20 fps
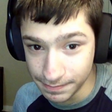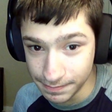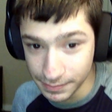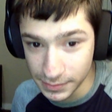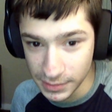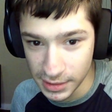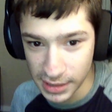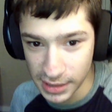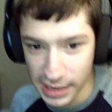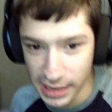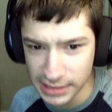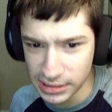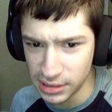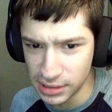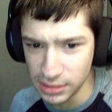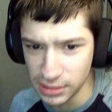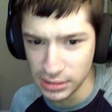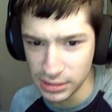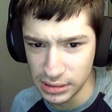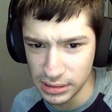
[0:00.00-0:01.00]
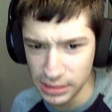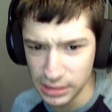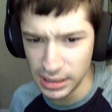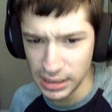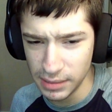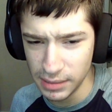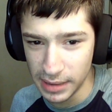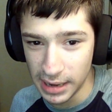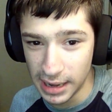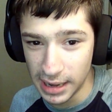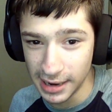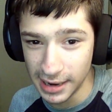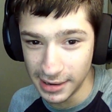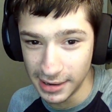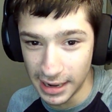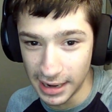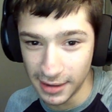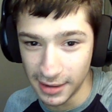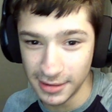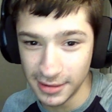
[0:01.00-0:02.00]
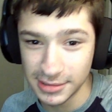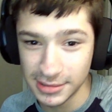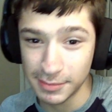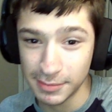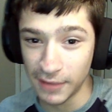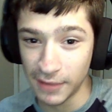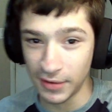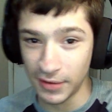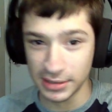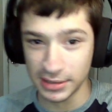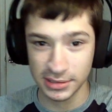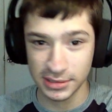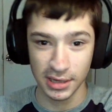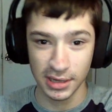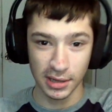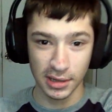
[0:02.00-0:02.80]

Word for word: You guys are a little bit higher now to my face.